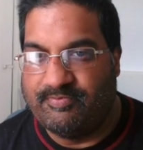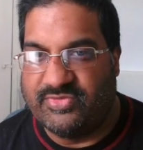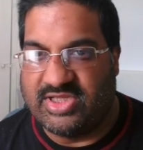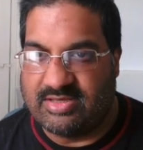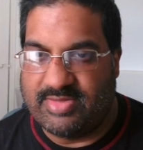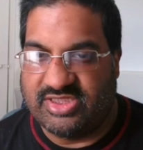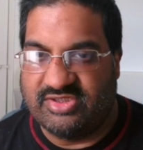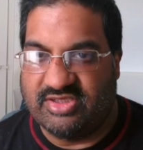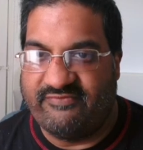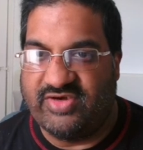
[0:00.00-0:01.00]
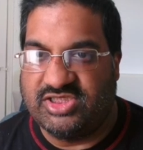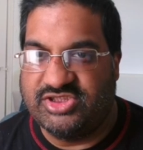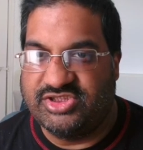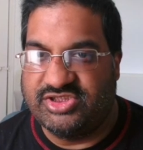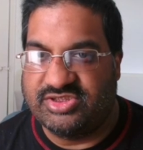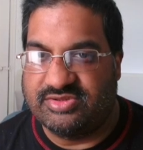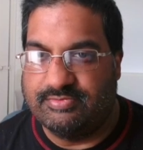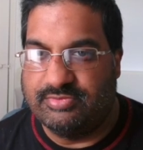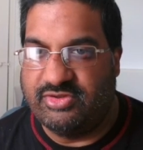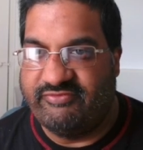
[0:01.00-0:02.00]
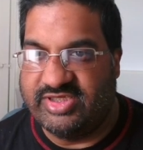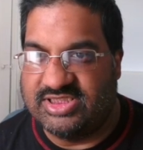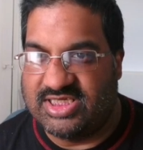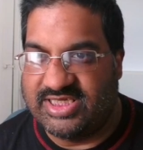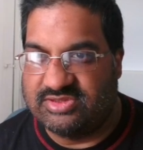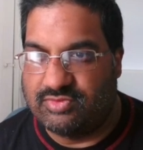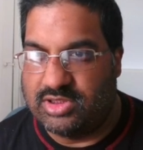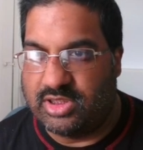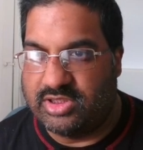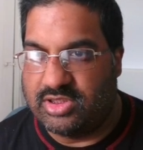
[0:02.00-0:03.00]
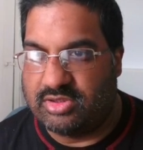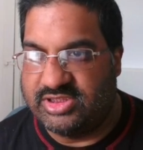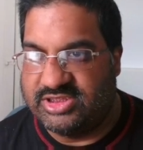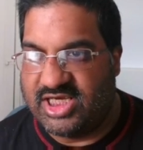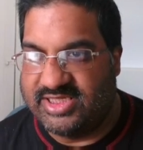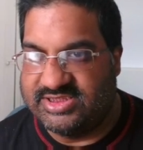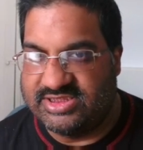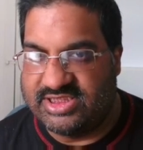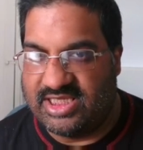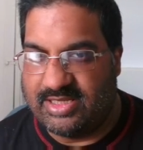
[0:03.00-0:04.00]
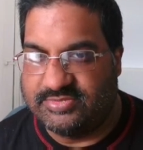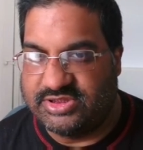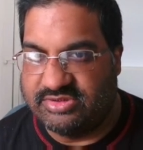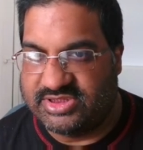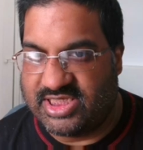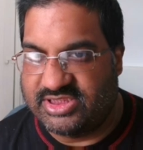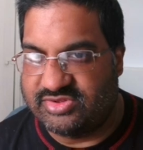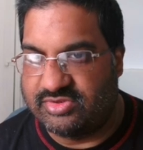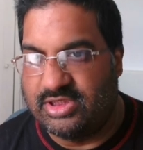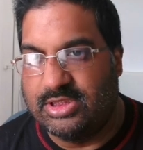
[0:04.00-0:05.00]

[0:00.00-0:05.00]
The Avengers movie delays were not the only changes to the MCU schedule.